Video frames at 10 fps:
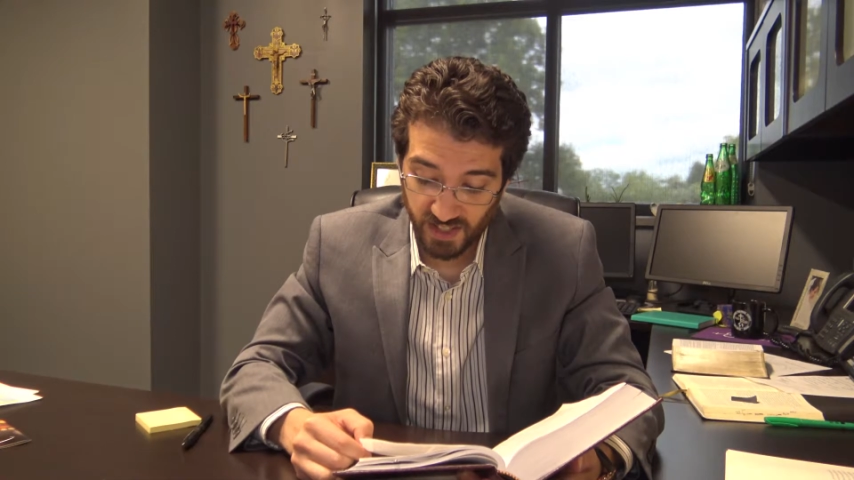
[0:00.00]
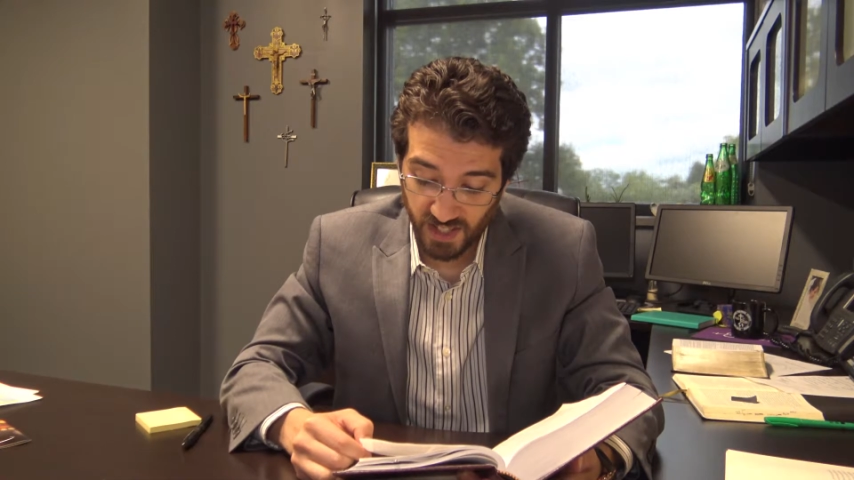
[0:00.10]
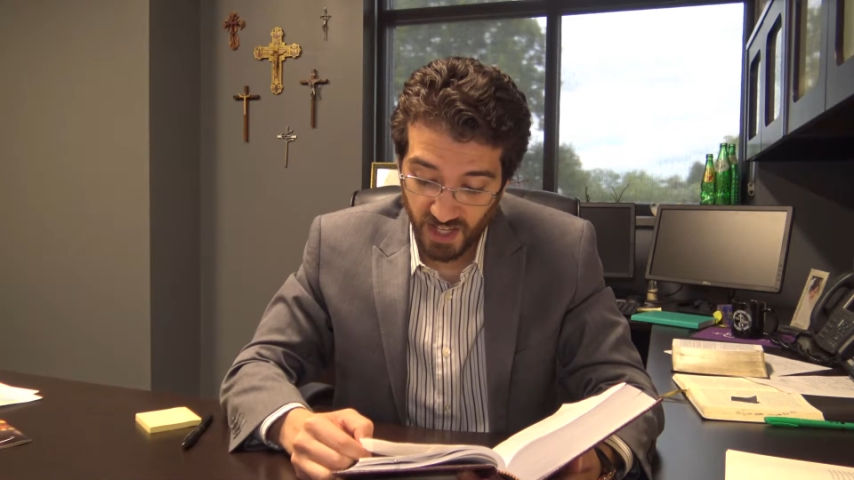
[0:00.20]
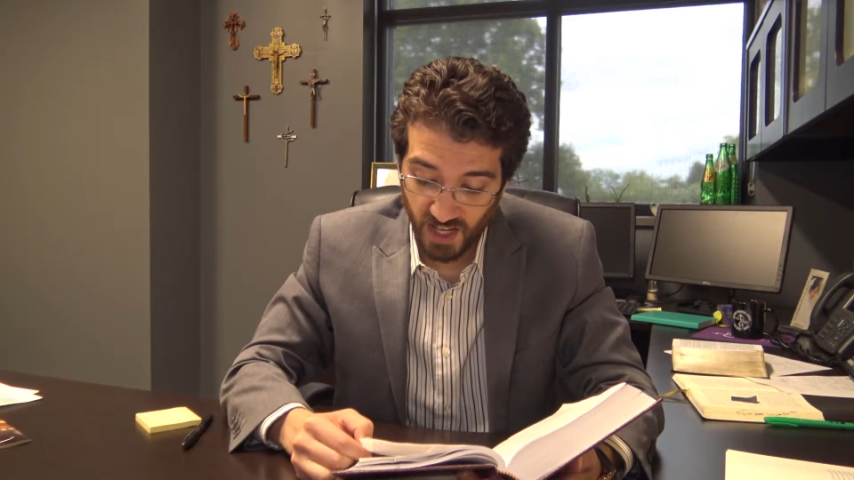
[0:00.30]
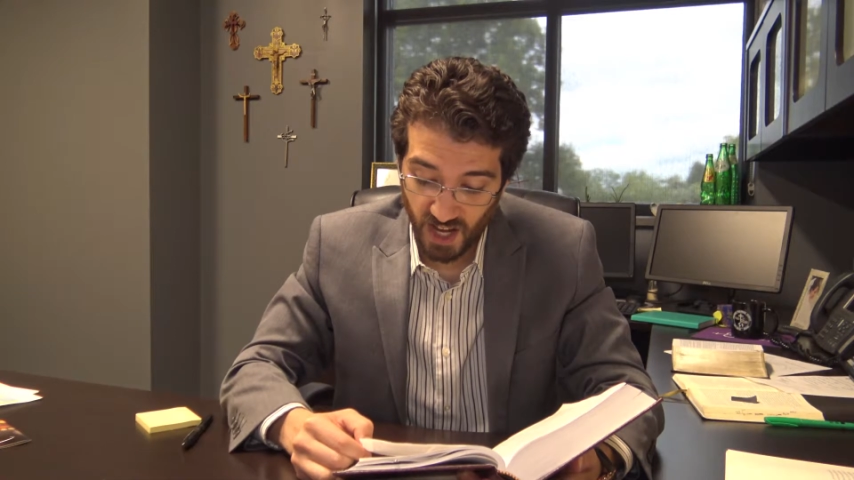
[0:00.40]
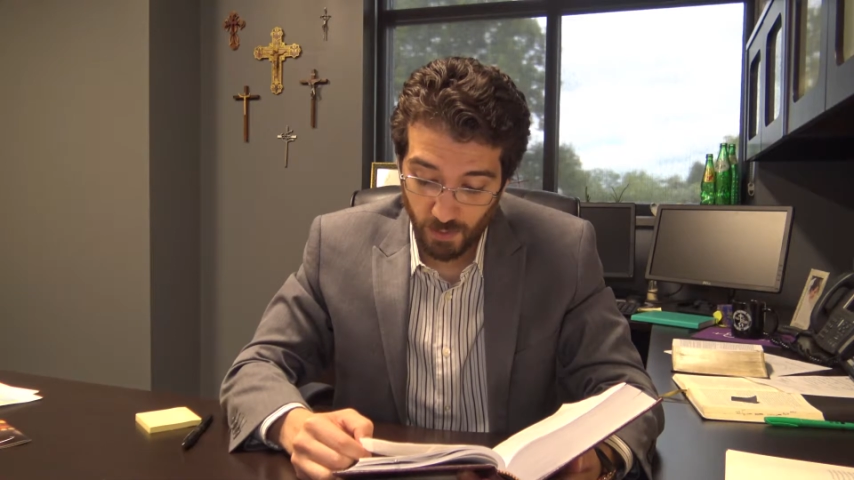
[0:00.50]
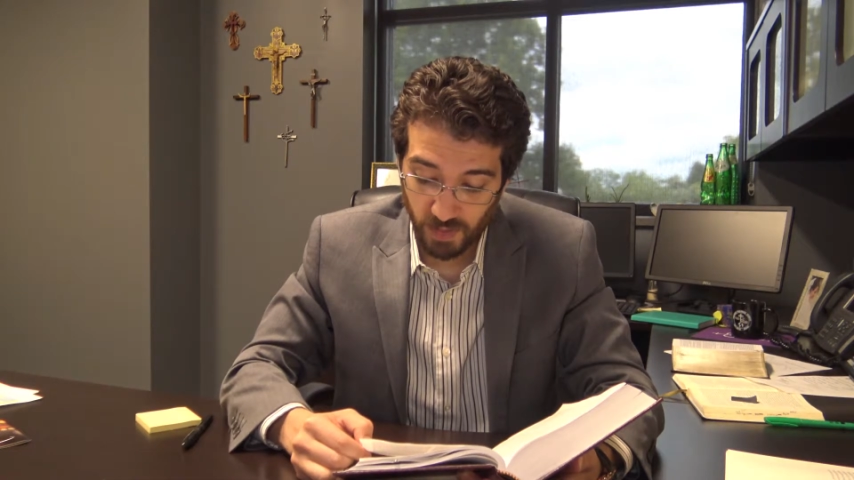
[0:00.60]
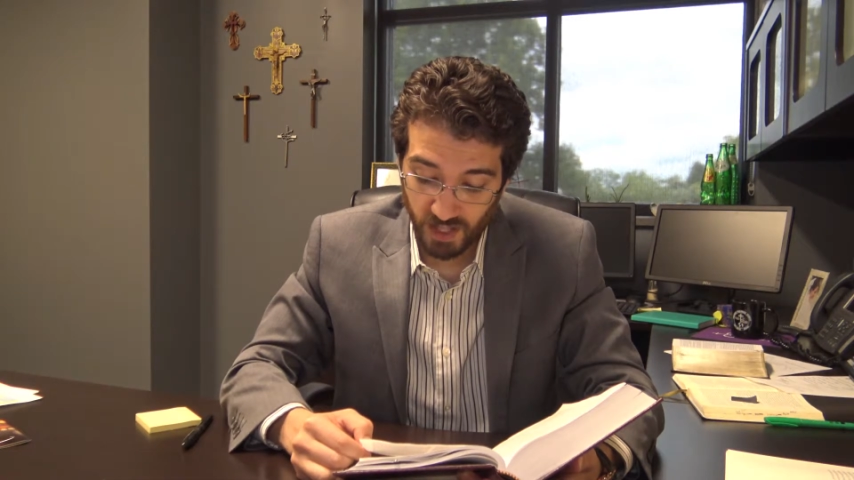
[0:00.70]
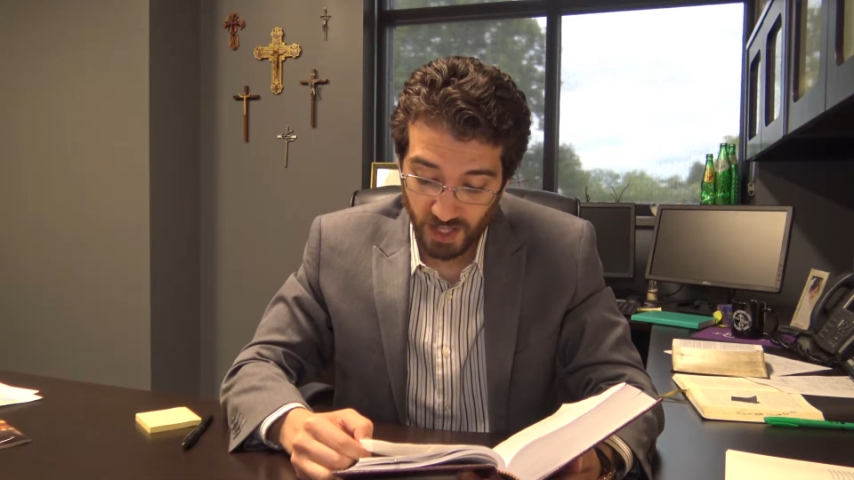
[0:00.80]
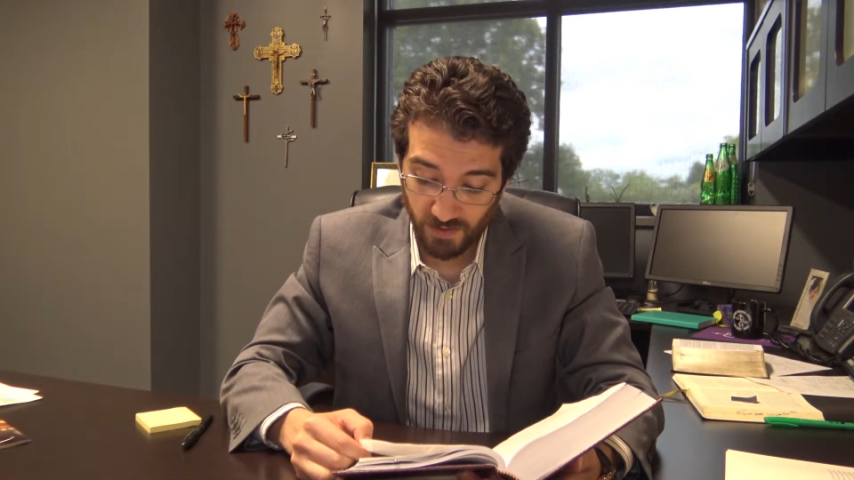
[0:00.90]
see and
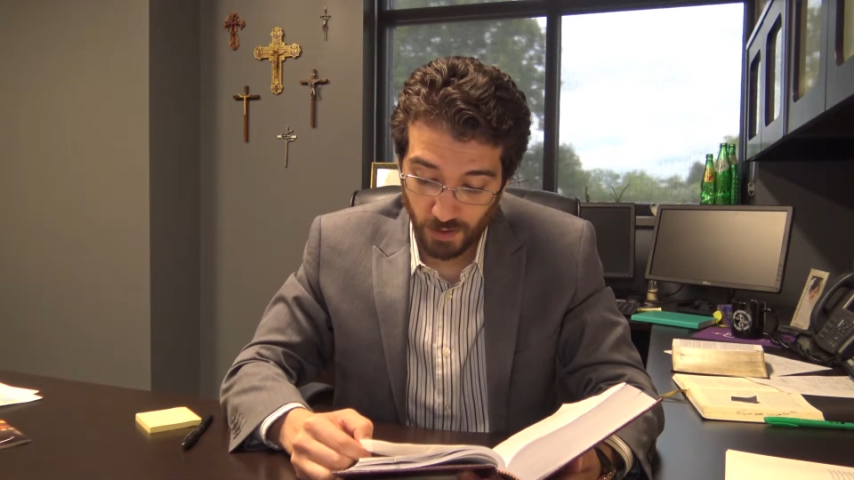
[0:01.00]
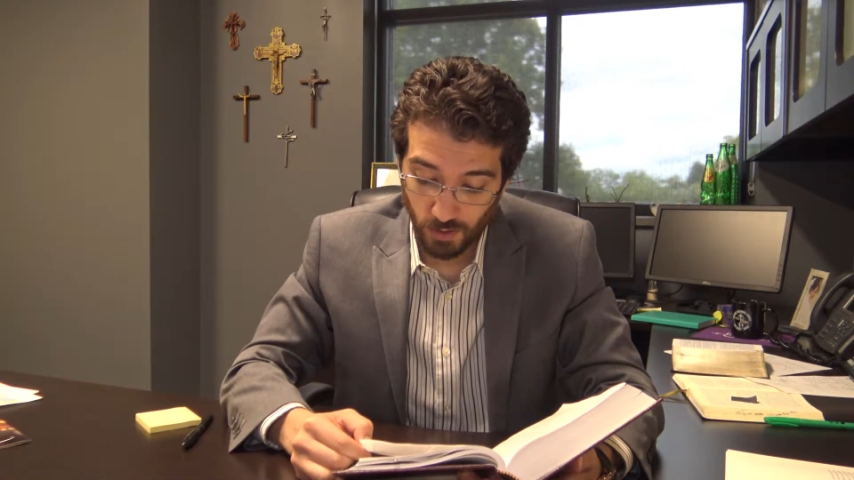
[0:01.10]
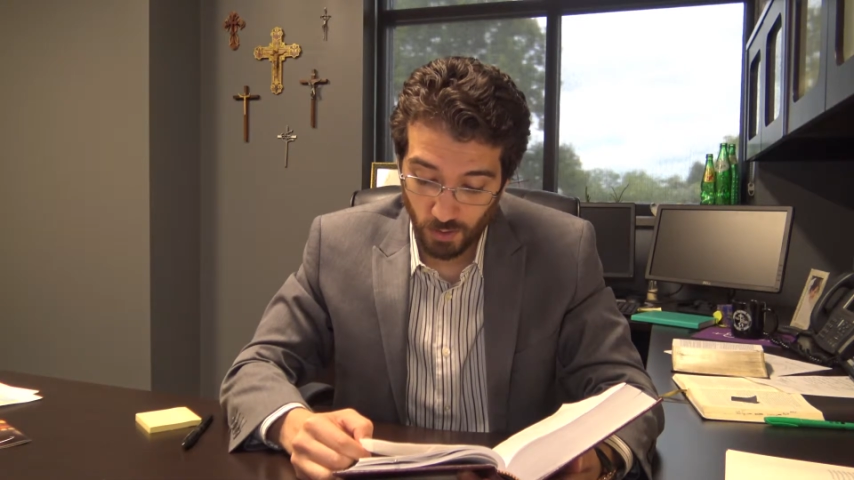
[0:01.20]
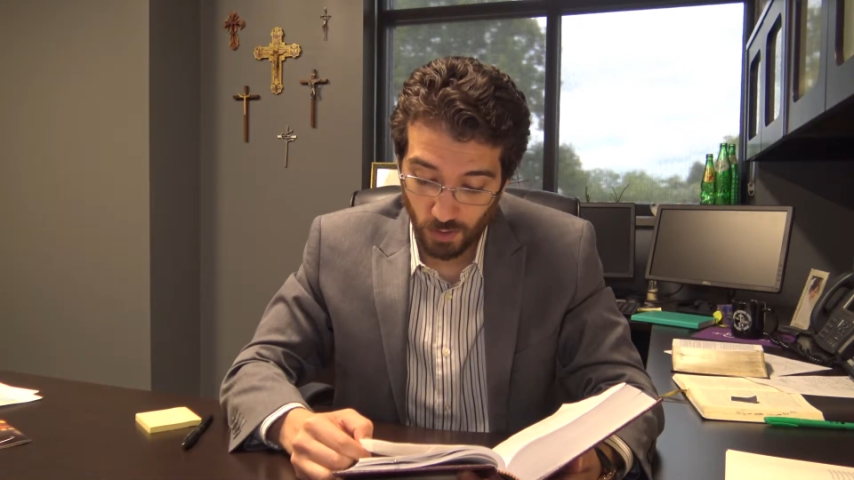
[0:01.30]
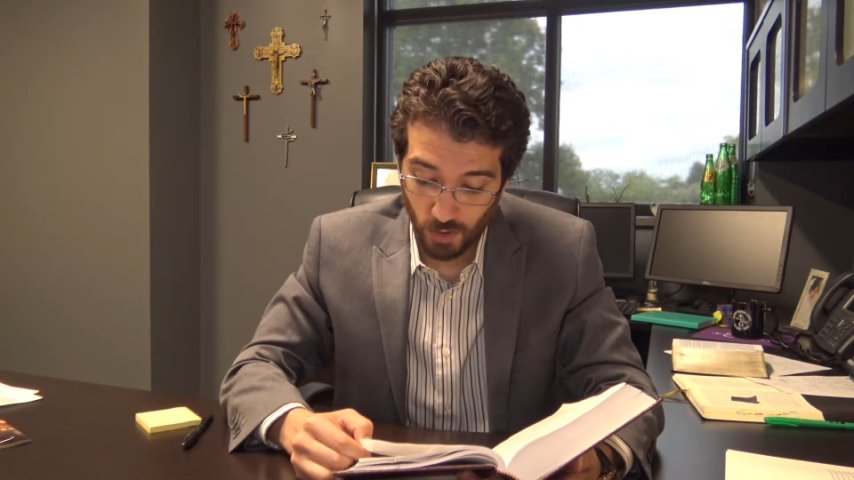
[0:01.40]
believe you?